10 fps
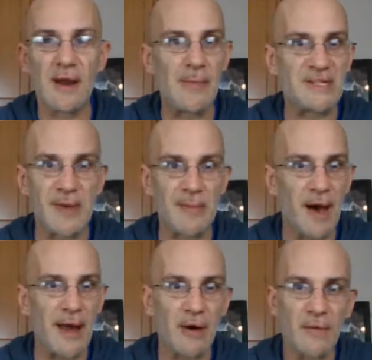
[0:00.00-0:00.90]
everybody's gonna be
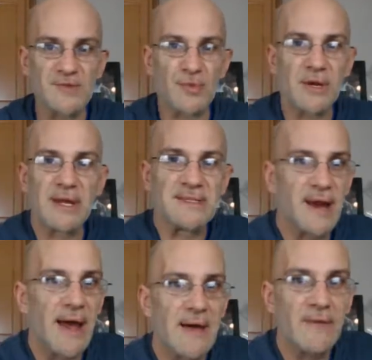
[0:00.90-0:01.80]
buying all those rookies
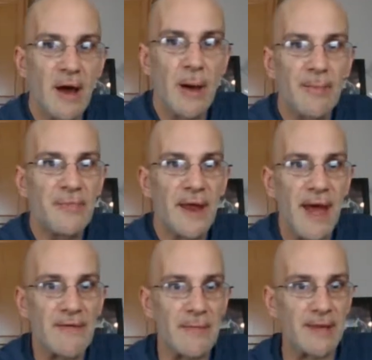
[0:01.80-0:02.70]
that I have up that
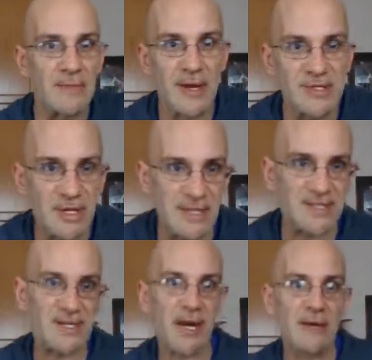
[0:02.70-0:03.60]
haven't made the major
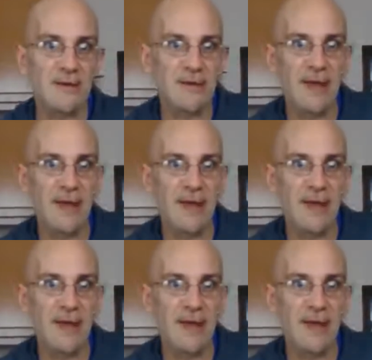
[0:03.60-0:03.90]
leagues yet.